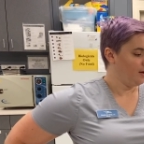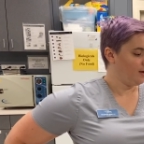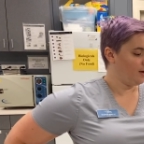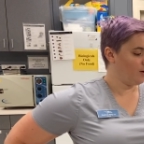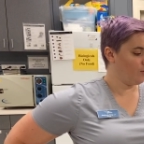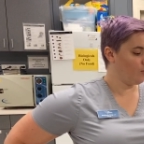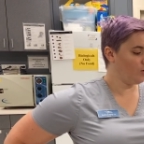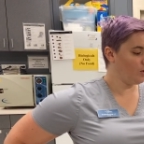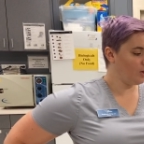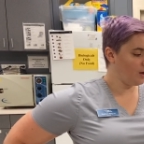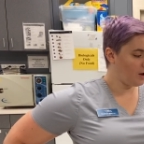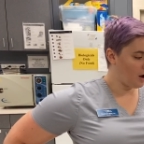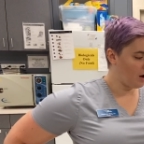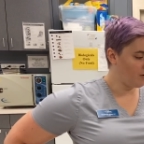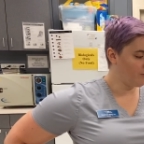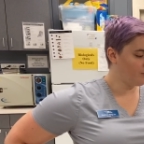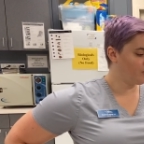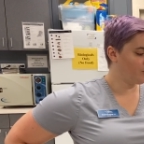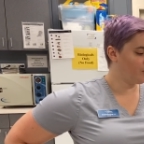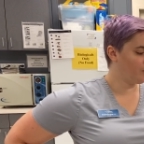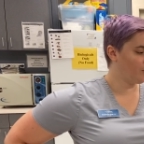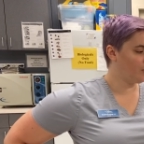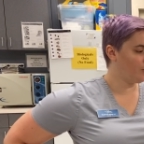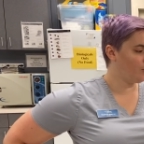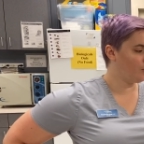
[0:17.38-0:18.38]
Get really
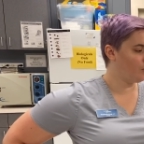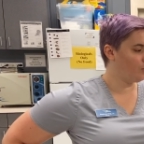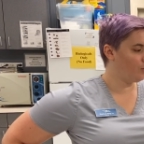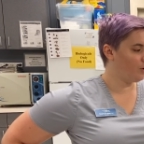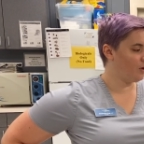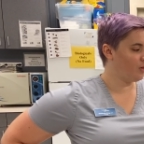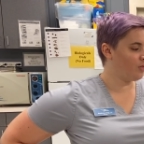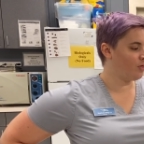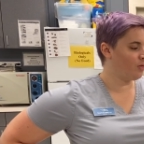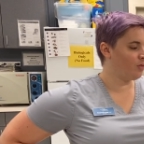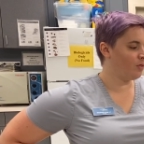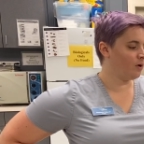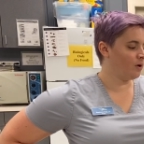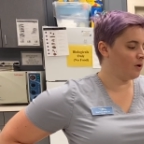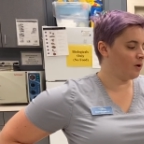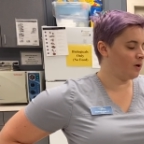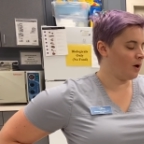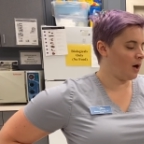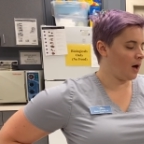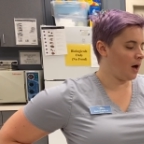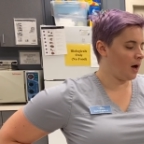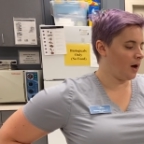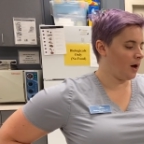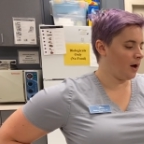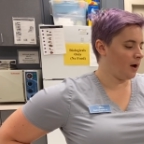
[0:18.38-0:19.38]
comfortable with the,
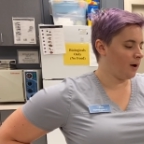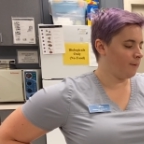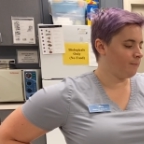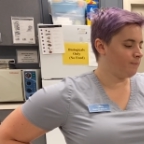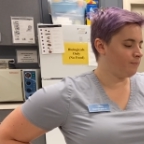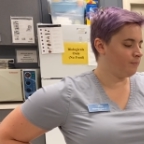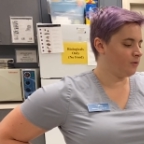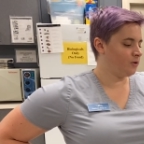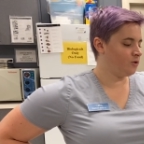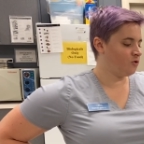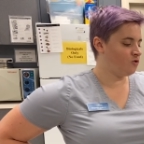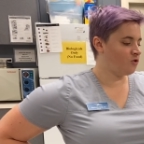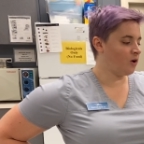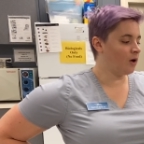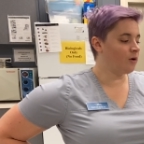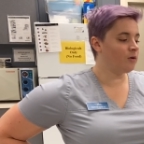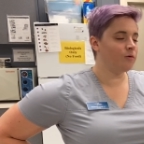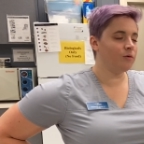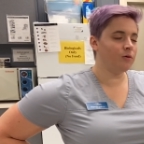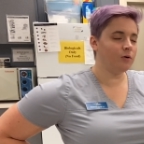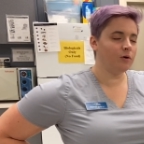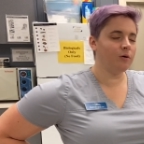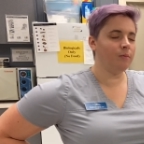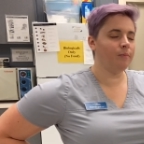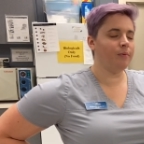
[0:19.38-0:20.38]
uh, the
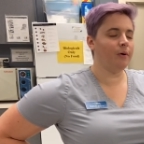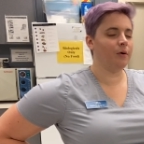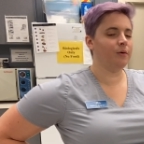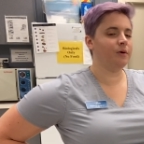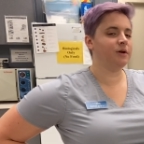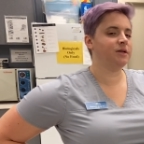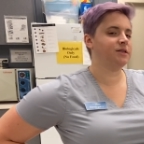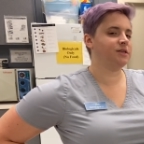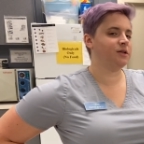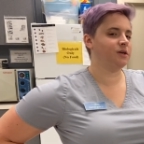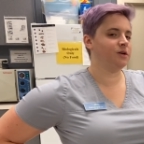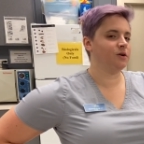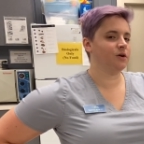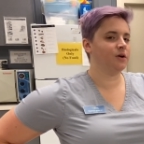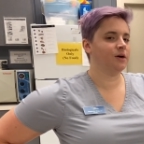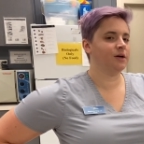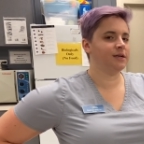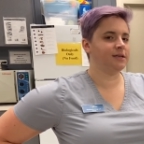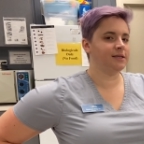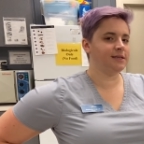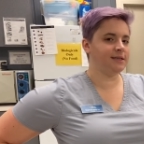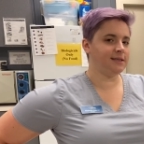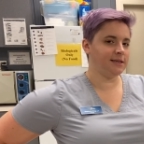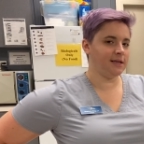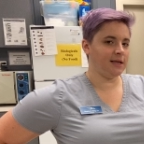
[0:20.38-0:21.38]
general components that you're
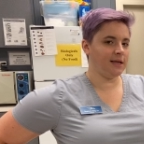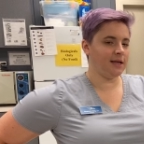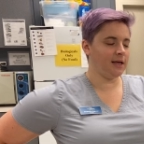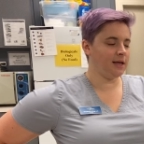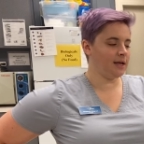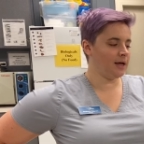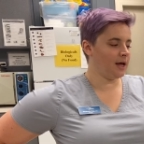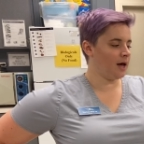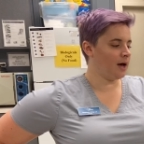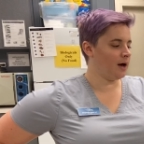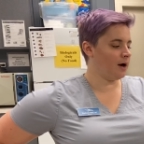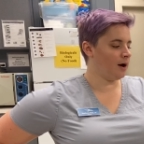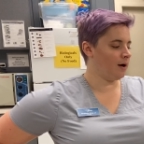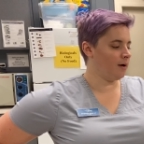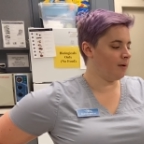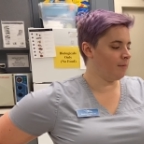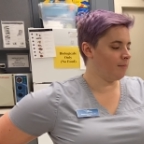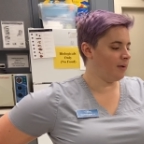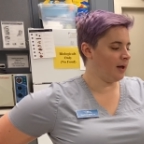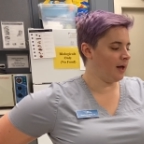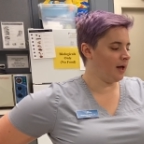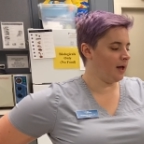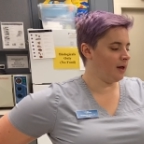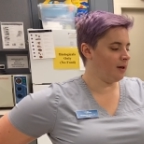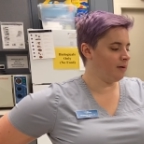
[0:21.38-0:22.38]
gonna see,
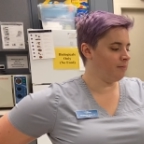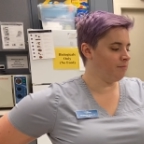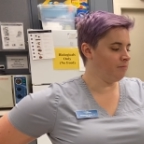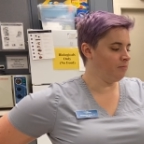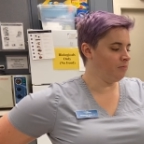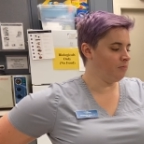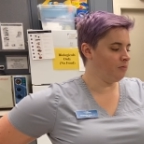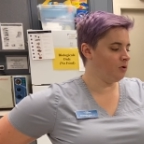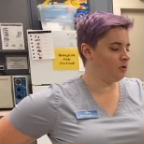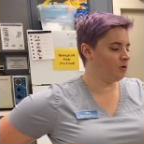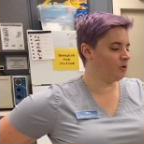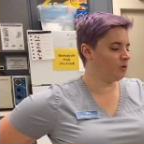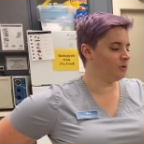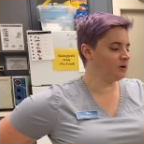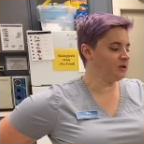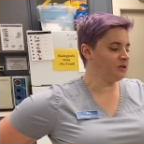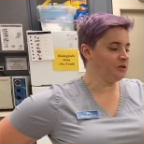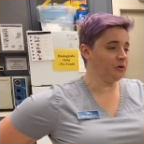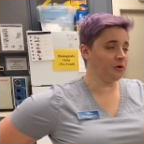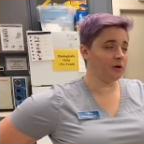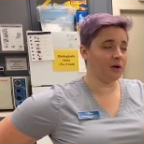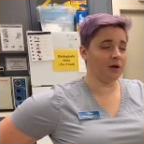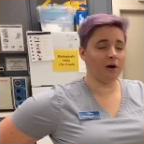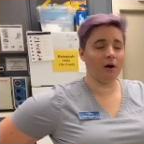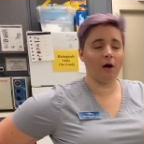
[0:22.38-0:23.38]
um, and you can always
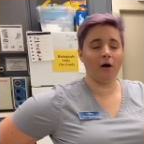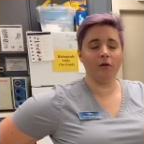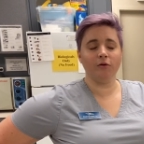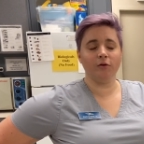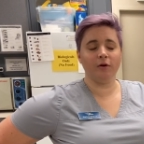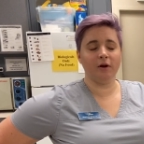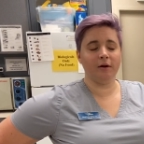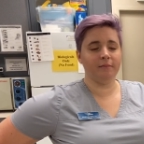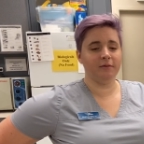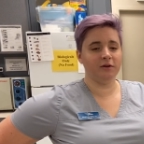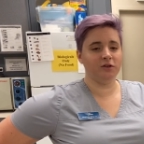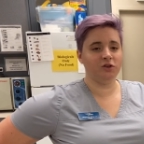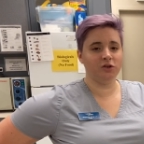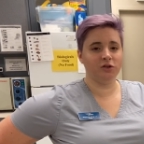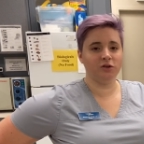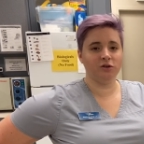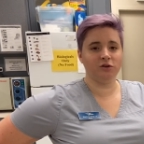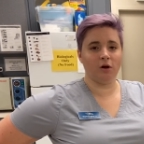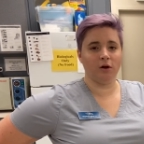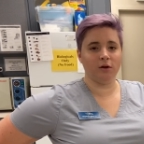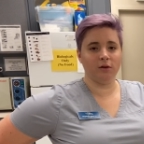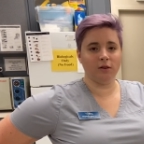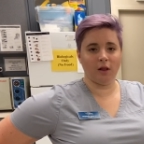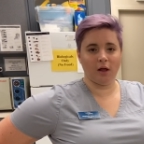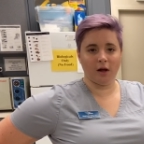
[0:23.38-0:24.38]
look at other images
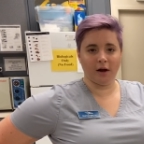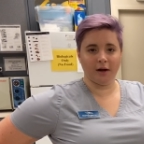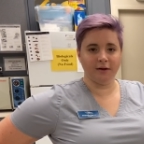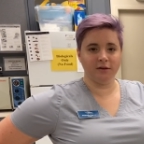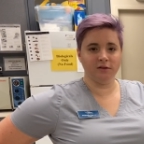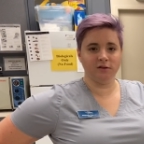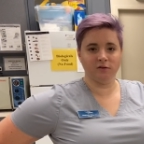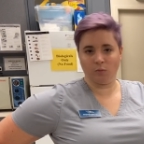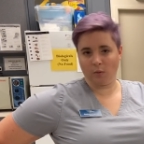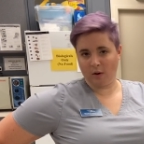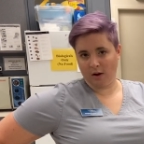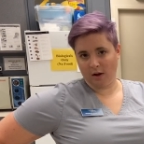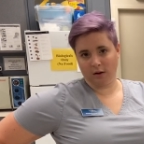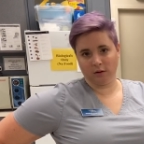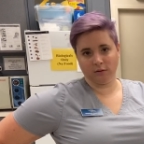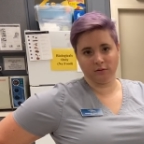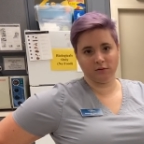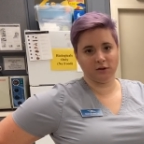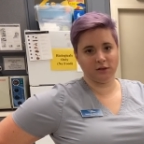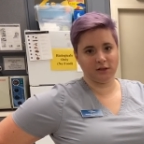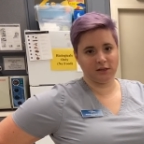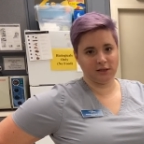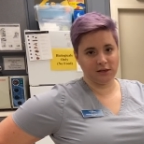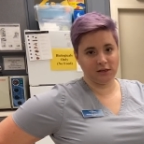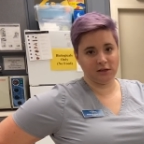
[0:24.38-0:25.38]
online as well
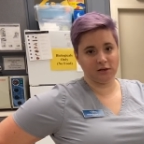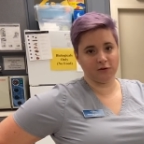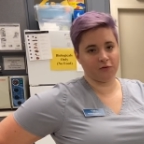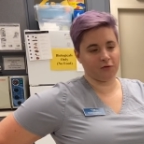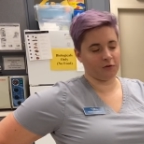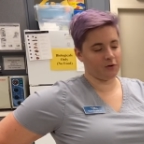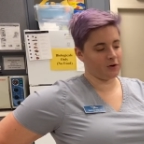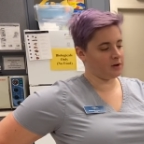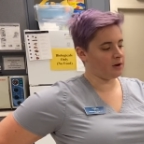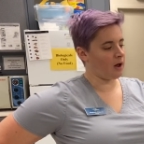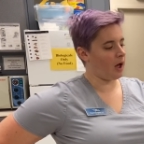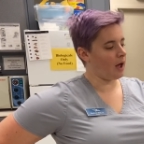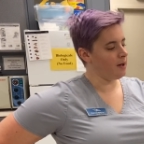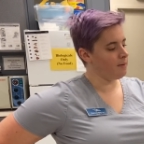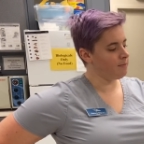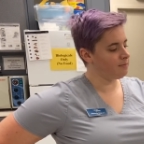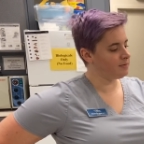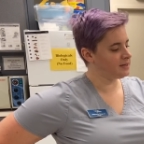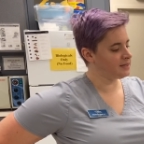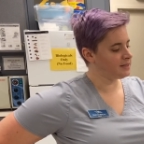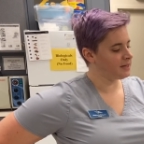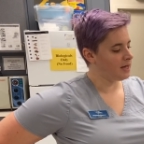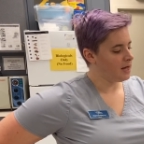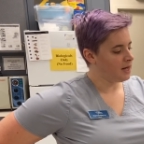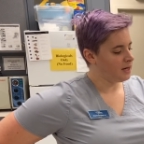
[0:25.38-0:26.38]
to see different
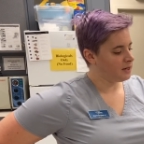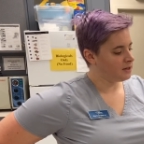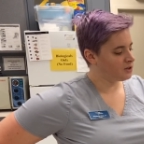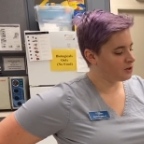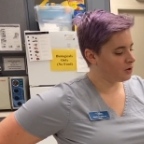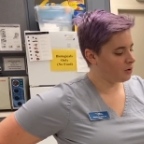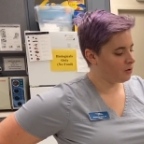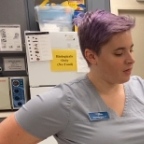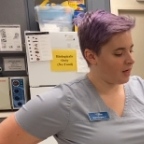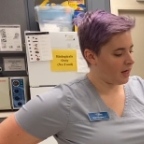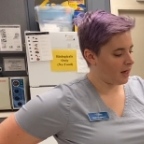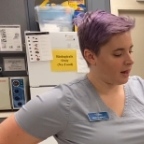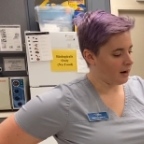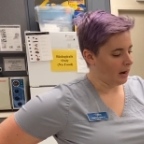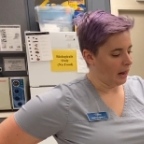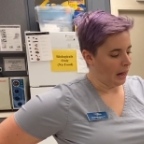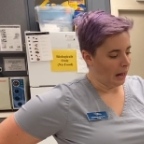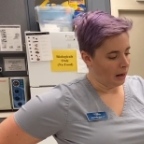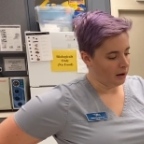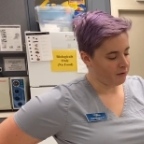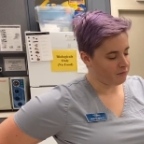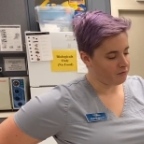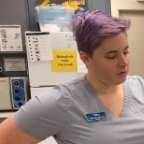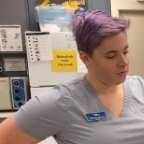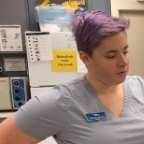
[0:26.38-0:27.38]
types, so that
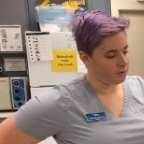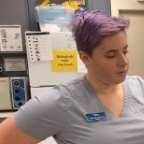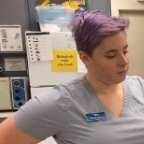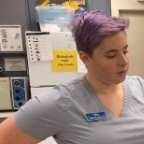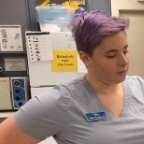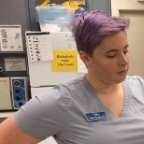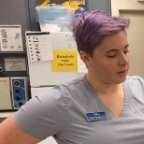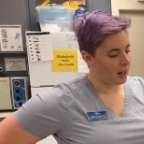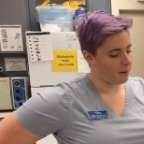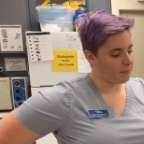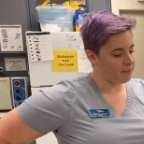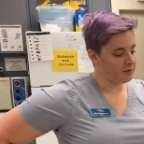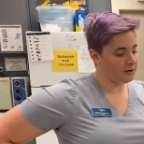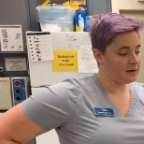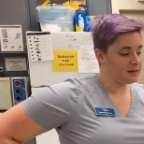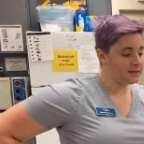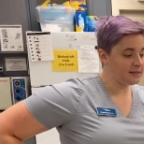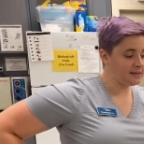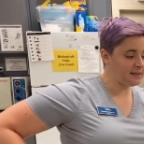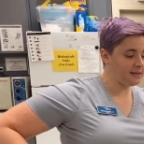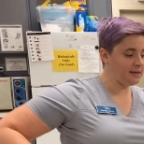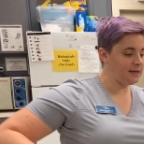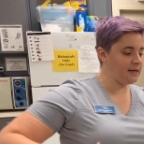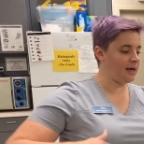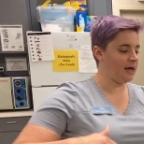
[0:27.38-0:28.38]
uh, if you happen to
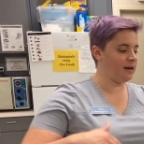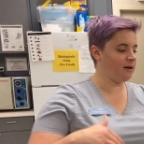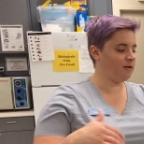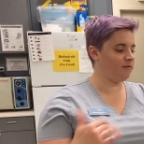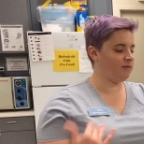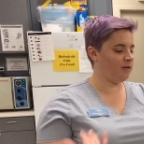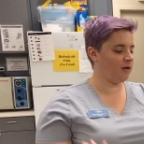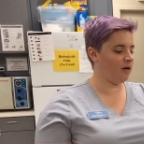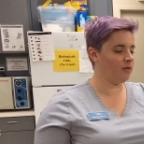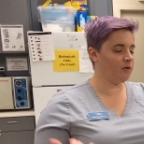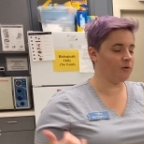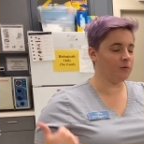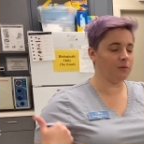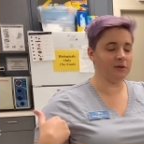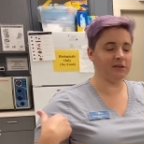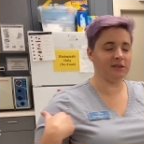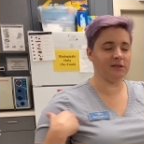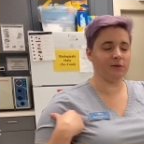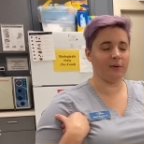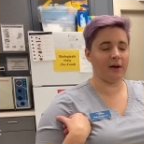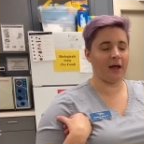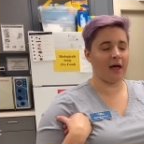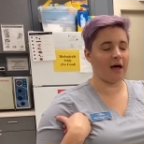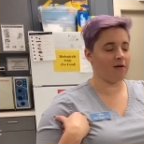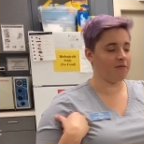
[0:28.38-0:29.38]
see any of the other ones
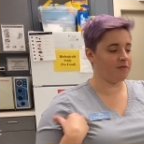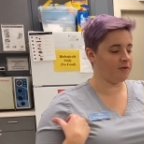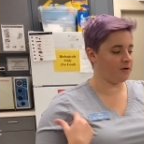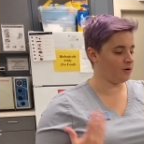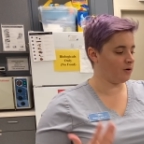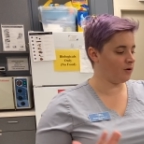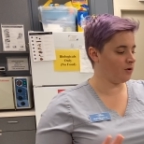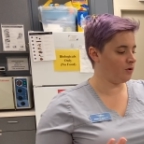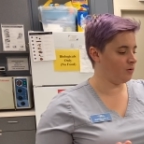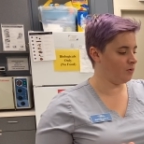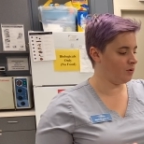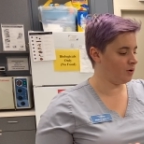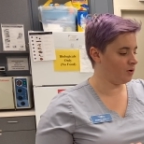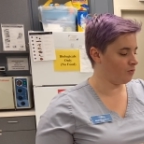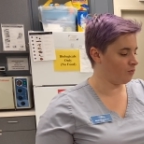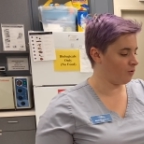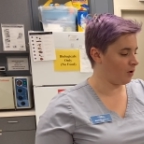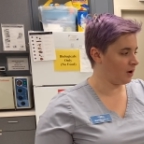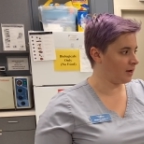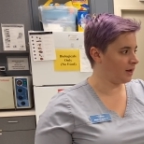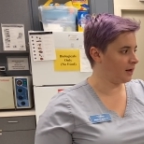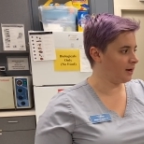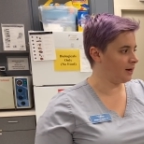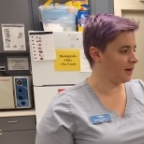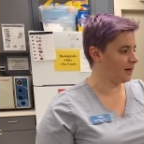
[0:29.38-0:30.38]
that we have here, you can
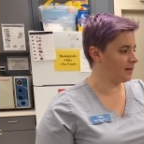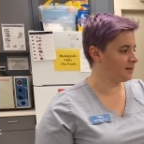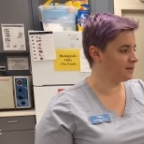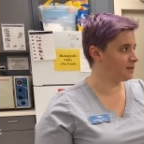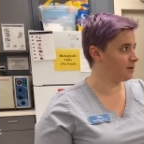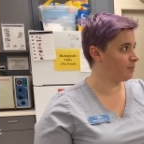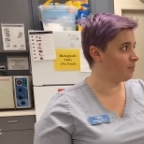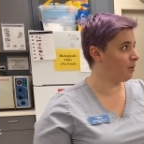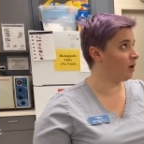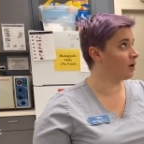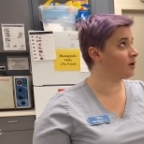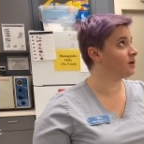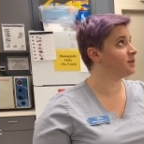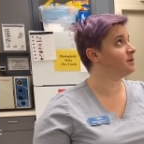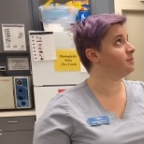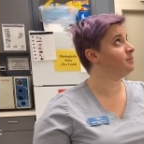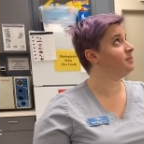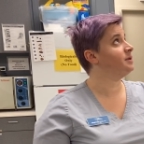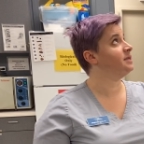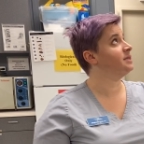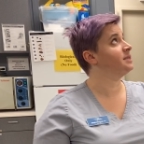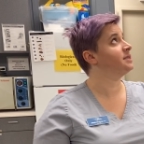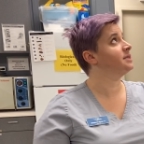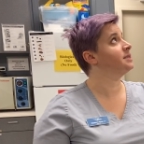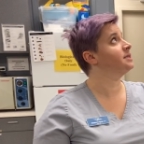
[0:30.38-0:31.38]
recognize the parts and
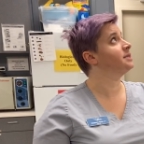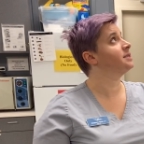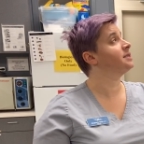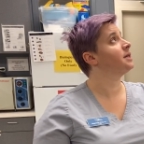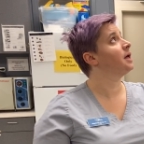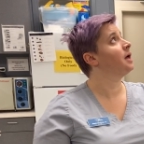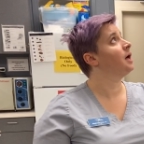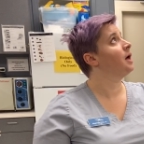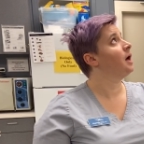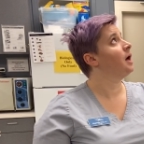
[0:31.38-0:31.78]
pieces.